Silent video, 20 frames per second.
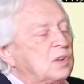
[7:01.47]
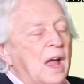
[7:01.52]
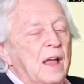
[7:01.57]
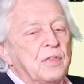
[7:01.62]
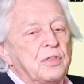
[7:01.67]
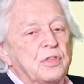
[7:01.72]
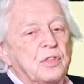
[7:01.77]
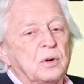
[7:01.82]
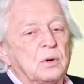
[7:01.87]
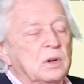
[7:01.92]

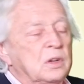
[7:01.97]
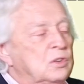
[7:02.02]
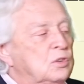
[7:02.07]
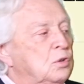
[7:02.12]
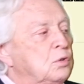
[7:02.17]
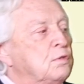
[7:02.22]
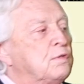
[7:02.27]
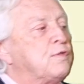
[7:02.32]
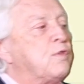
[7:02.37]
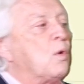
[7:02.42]

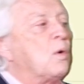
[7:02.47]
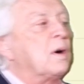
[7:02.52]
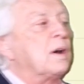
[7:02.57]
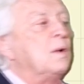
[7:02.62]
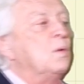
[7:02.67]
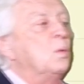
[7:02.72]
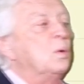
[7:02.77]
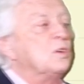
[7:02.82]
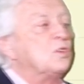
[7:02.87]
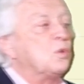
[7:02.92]

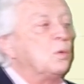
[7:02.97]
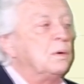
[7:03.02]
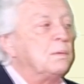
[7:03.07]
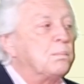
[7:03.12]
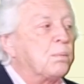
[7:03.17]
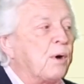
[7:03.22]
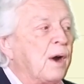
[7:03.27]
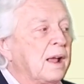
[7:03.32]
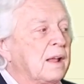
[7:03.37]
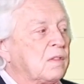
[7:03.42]
1032.40, which
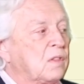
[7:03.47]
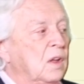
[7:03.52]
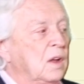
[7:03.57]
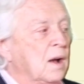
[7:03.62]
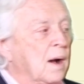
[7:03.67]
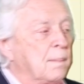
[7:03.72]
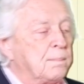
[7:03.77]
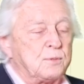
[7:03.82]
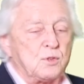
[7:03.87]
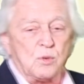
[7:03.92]
would break the
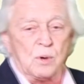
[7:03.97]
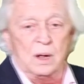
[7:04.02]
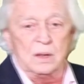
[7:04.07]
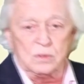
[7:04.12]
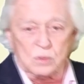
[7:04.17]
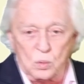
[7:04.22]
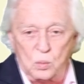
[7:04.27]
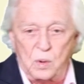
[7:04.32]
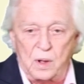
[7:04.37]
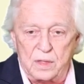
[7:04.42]

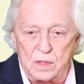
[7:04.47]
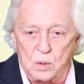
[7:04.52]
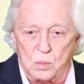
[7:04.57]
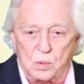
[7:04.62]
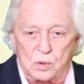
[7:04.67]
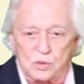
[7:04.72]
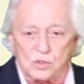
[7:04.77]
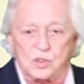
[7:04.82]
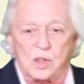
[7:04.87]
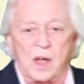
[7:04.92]
uptrend the way that
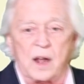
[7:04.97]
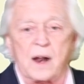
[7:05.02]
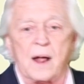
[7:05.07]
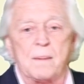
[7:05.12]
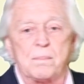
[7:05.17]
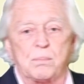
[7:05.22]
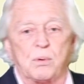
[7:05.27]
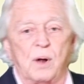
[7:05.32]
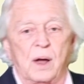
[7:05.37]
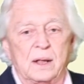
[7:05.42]
we're set
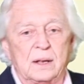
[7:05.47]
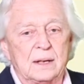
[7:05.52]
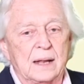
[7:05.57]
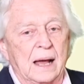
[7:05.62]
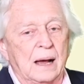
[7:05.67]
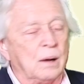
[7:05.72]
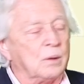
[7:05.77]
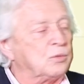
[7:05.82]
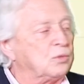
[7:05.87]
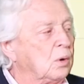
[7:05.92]
up right
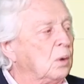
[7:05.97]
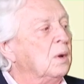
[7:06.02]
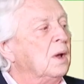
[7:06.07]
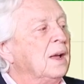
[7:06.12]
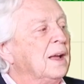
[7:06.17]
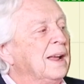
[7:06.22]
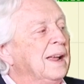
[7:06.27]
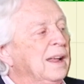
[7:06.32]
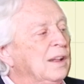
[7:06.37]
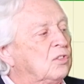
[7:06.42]
now. So
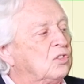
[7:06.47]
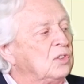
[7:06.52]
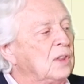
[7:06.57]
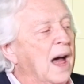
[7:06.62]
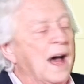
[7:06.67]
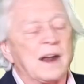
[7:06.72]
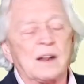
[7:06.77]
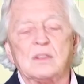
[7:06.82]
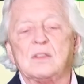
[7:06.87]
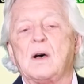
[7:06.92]
it's
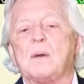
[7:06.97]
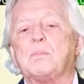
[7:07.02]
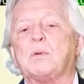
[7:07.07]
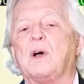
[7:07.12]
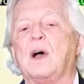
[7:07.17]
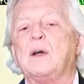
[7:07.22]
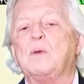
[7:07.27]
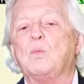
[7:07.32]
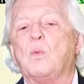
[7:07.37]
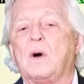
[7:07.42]
not a
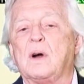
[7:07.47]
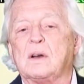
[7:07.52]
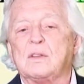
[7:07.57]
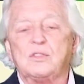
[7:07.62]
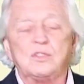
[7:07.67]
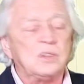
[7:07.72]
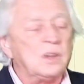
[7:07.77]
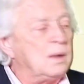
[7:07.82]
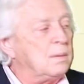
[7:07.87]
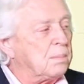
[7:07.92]
number I'd want to
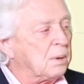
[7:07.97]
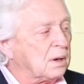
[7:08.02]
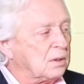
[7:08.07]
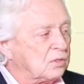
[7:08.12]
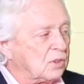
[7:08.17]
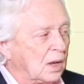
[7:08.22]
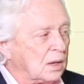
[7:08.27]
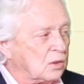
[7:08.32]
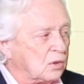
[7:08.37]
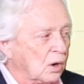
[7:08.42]
see, but
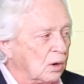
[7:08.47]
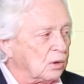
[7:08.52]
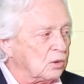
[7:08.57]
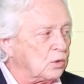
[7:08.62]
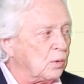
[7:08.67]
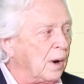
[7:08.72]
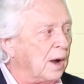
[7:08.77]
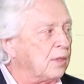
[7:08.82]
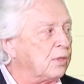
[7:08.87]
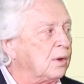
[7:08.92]
as I
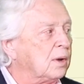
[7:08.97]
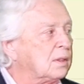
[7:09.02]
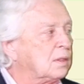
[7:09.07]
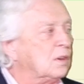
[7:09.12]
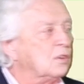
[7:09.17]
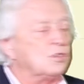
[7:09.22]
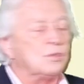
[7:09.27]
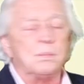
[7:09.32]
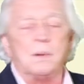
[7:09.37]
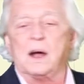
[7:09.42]
told you, I thought
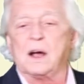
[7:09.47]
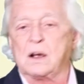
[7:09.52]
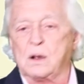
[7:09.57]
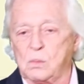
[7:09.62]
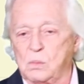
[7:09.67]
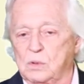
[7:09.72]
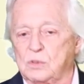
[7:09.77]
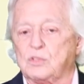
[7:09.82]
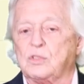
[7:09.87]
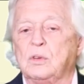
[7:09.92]
this
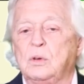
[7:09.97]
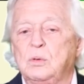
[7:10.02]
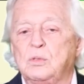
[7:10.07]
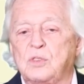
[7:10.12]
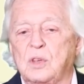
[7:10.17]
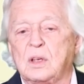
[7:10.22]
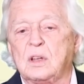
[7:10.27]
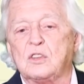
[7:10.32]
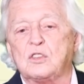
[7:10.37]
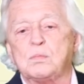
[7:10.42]
market was
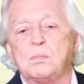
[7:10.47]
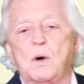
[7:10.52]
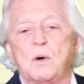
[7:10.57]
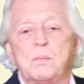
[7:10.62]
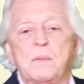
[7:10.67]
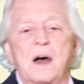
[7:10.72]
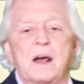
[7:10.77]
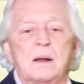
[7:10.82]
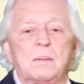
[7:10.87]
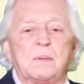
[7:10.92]
losing its
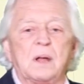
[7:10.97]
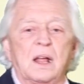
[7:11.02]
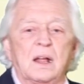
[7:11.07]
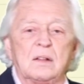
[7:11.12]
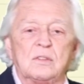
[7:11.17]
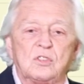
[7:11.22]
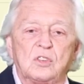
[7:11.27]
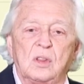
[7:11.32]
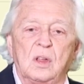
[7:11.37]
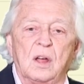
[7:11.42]
momentum
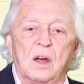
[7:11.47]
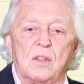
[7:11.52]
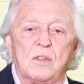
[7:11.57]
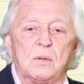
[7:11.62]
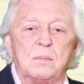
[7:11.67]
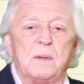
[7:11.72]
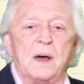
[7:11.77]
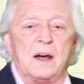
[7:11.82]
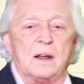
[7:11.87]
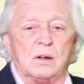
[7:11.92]
against the
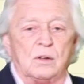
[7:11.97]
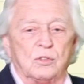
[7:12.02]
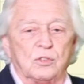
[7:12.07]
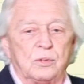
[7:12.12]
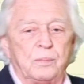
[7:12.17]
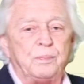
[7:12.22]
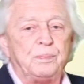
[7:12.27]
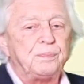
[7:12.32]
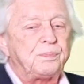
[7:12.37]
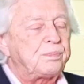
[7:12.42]
other metals.